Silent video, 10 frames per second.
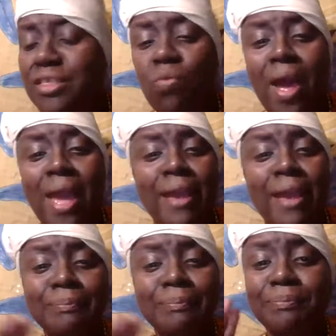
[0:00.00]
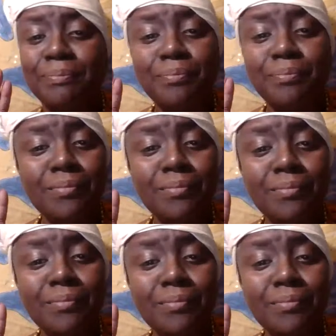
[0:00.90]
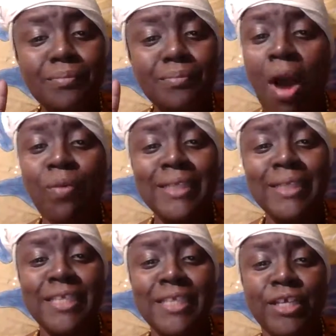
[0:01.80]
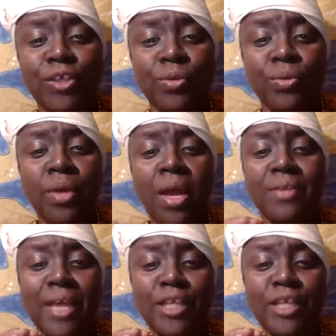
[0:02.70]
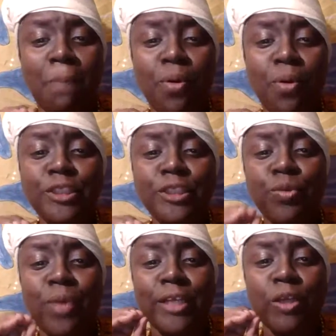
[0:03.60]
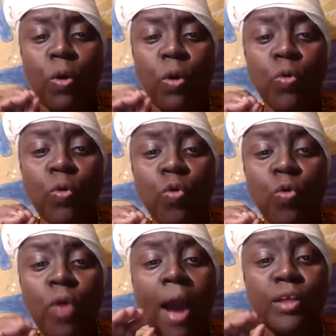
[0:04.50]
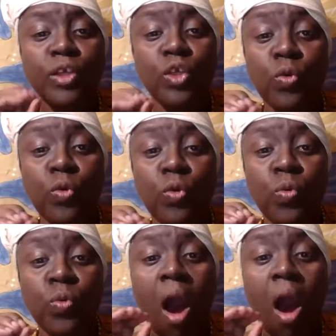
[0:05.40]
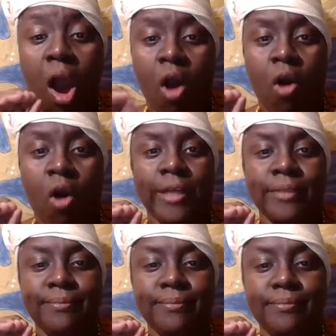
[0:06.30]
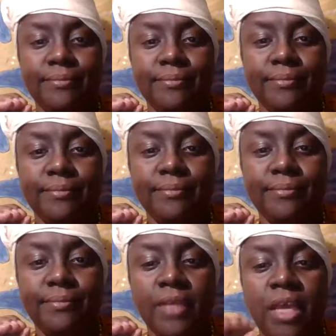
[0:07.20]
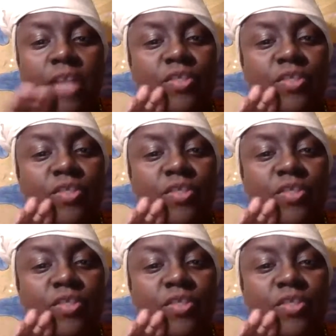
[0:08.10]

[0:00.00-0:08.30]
tell you, you know, this is the way. I've always seen you. They support you in who you are.